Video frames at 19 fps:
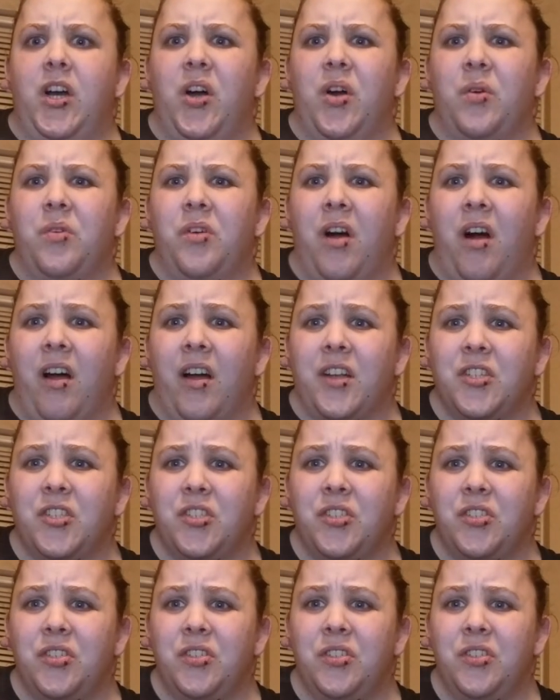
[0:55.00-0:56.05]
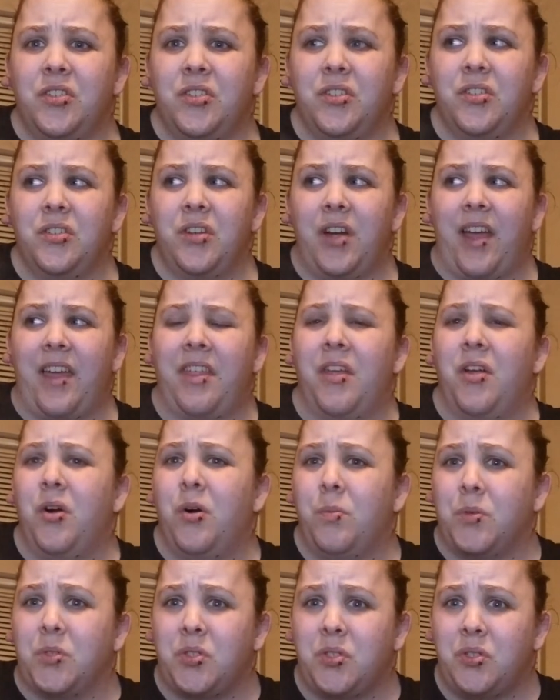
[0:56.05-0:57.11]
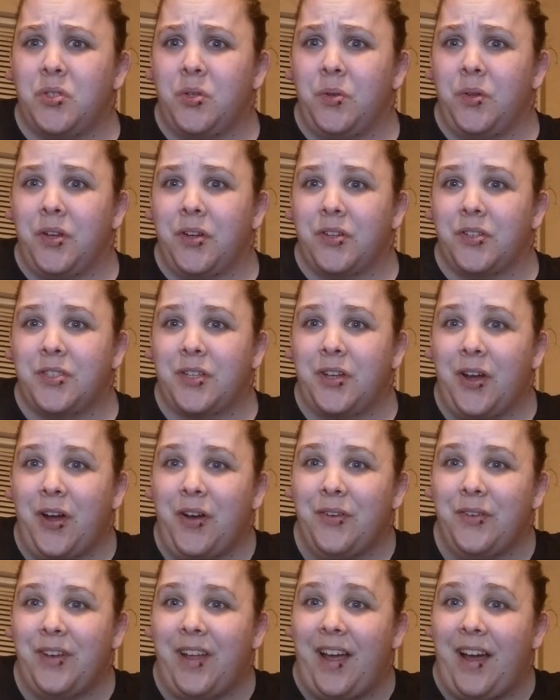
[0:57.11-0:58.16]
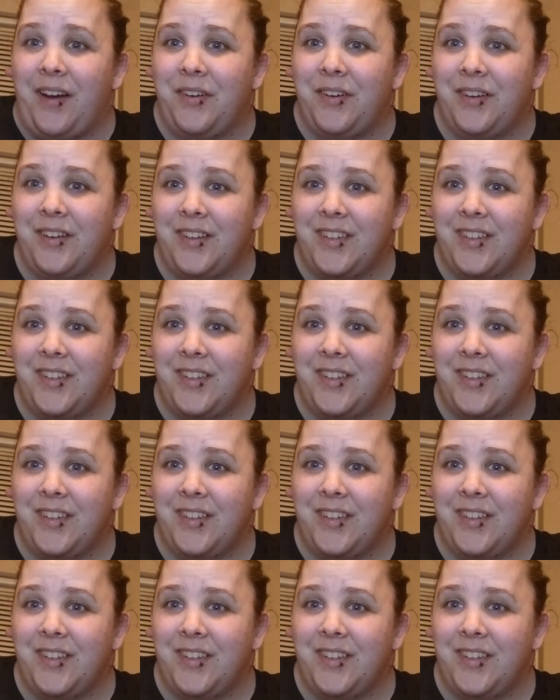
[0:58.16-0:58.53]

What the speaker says: oh gosh, I think almost 2 years ago now.